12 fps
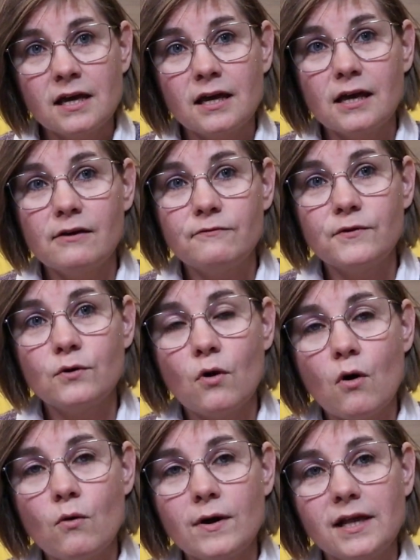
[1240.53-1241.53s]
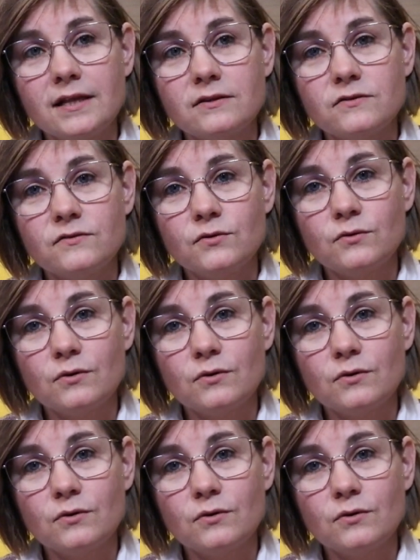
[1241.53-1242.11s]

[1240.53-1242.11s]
If you go into